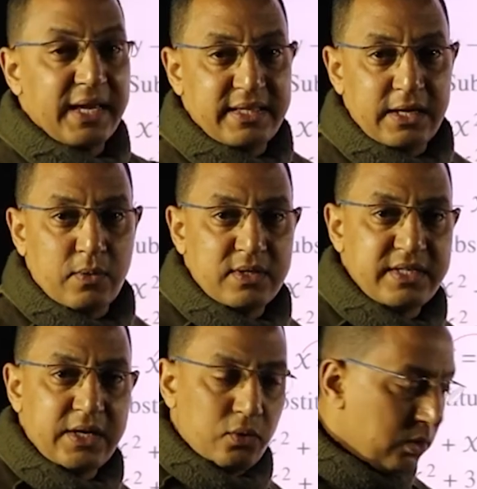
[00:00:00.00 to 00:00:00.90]
bracket equals
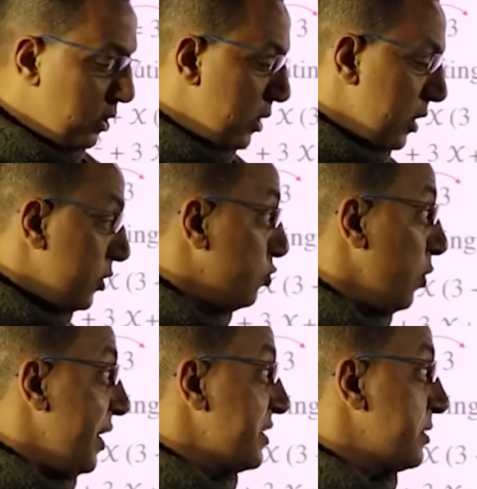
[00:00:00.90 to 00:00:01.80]
0,
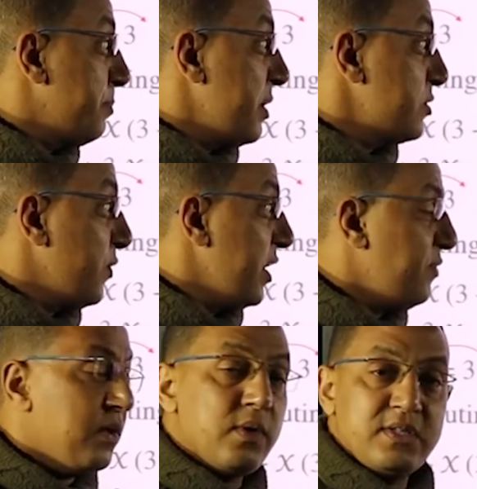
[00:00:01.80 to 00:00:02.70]
2x plus
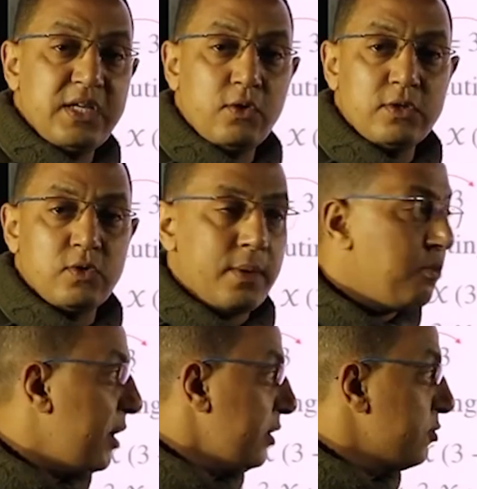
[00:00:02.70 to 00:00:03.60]
5 equals 0. So I'm
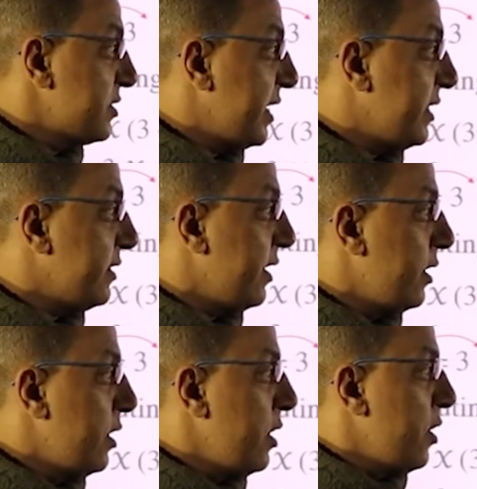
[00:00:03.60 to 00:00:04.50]
going to send
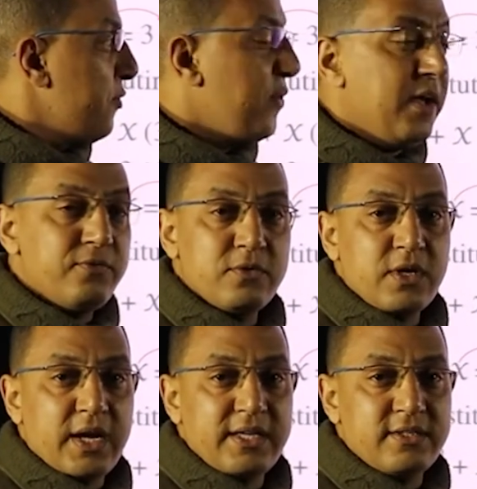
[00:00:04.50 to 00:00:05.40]
5 to
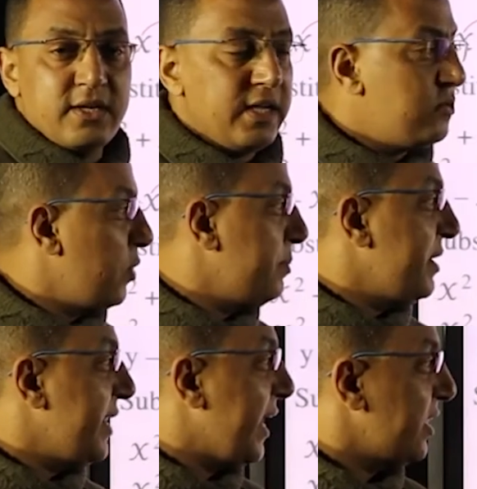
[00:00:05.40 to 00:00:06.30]
the right side. It will
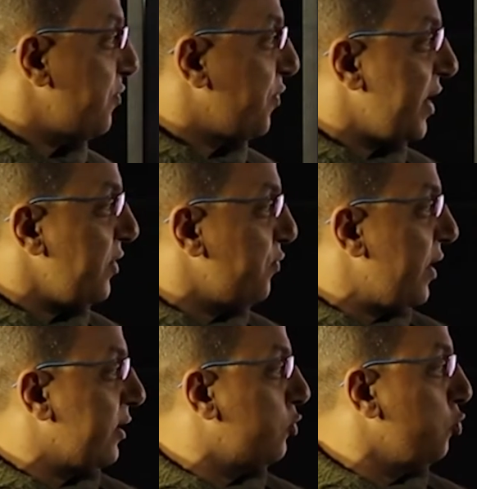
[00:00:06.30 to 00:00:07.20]
be negative 5,
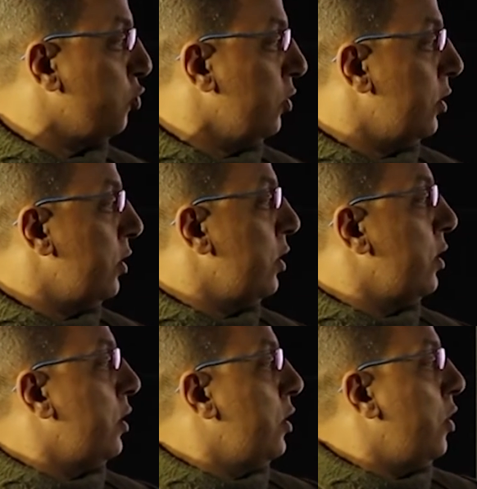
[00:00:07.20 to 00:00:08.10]
and 2
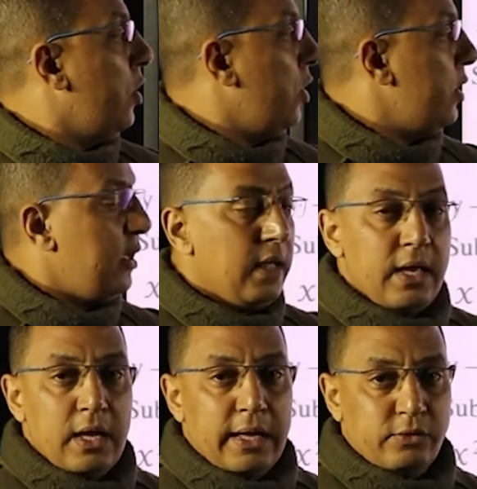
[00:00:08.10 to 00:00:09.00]

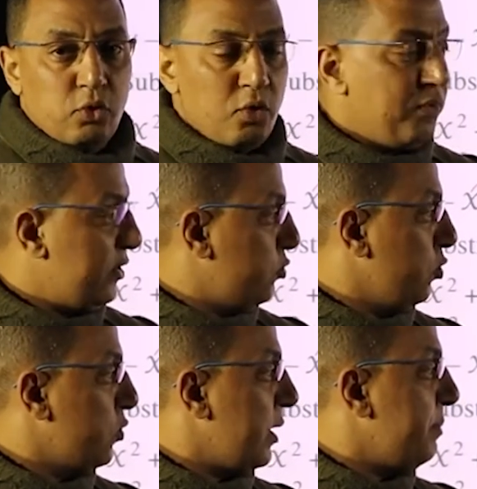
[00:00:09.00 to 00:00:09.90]
and over 2
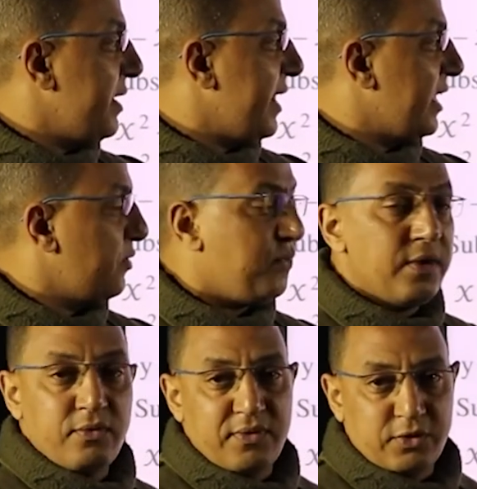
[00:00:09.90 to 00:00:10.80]
it will be negative
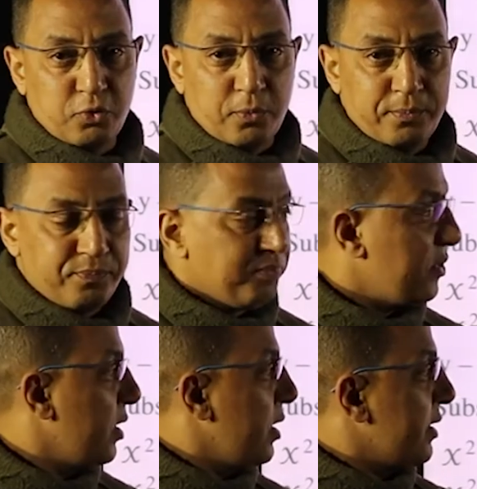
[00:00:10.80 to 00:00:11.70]
5 over 2.
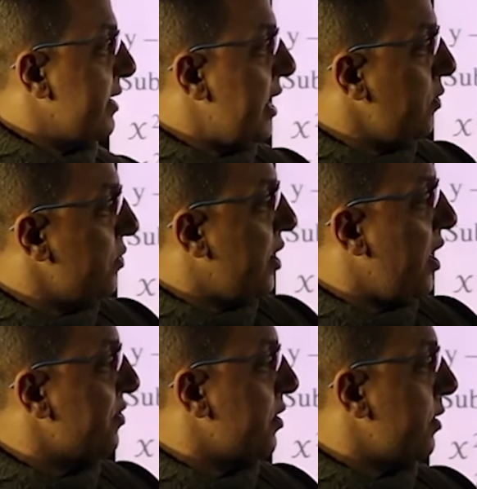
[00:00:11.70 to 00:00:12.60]
Now the
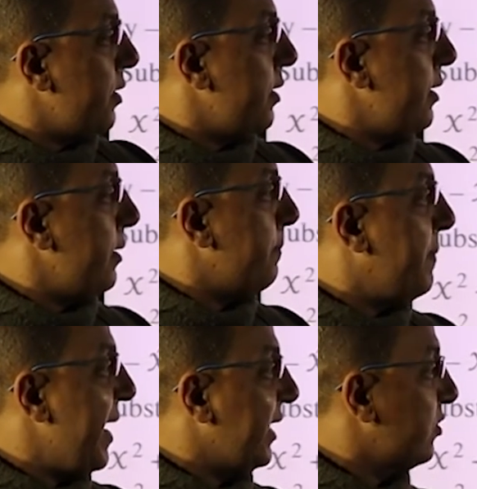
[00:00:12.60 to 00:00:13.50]
other,
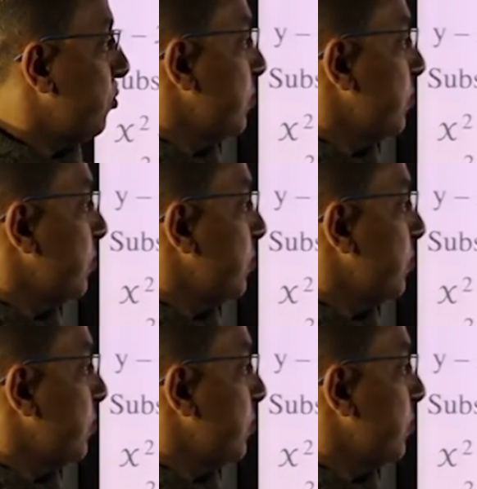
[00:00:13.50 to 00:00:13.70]
back